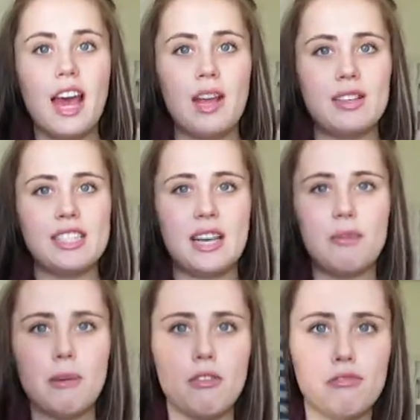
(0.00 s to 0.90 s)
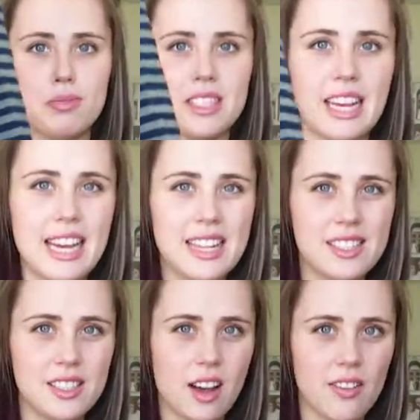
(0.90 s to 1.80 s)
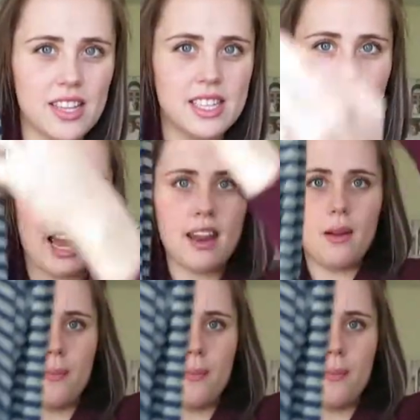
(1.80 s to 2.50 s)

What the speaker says: Anyway, the same type of pleats on the side